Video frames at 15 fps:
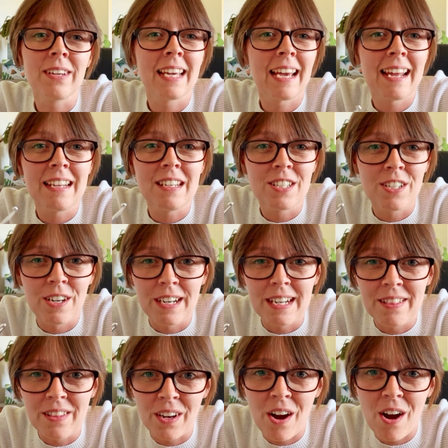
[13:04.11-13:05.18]
get any done
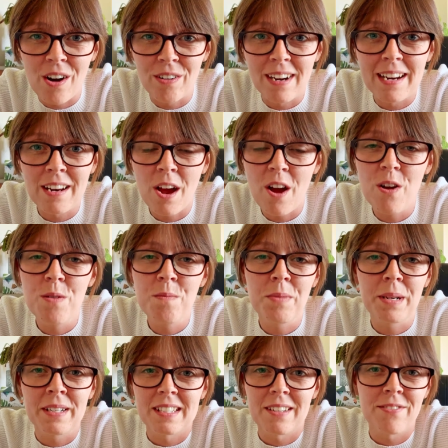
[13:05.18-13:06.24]
in the car ride home
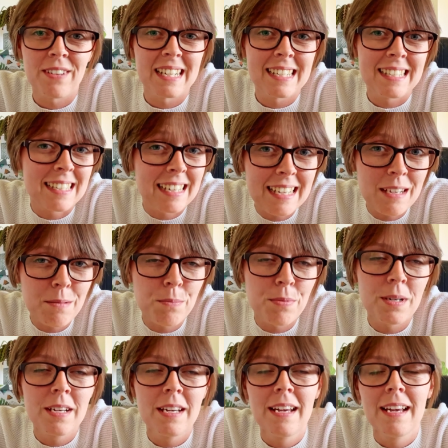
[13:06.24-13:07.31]
because I fell asleep.
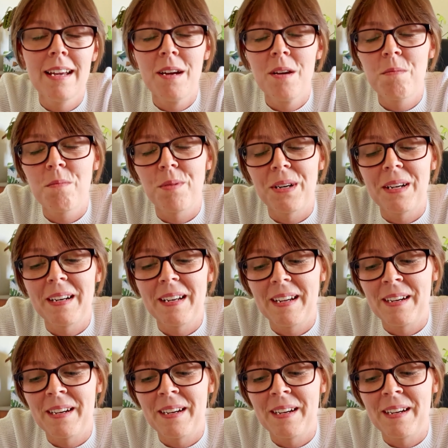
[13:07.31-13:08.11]
But